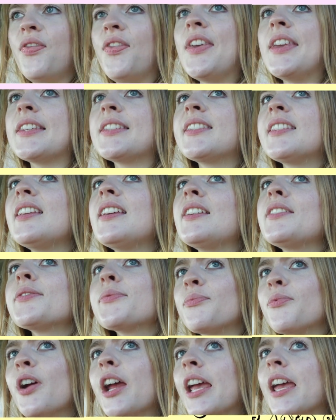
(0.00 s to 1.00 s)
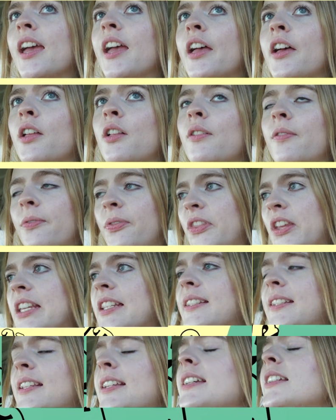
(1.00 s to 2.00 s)
This is real.
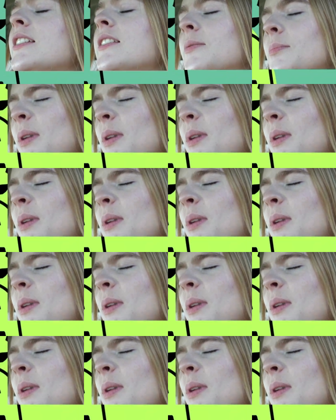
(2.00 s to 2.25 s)
This is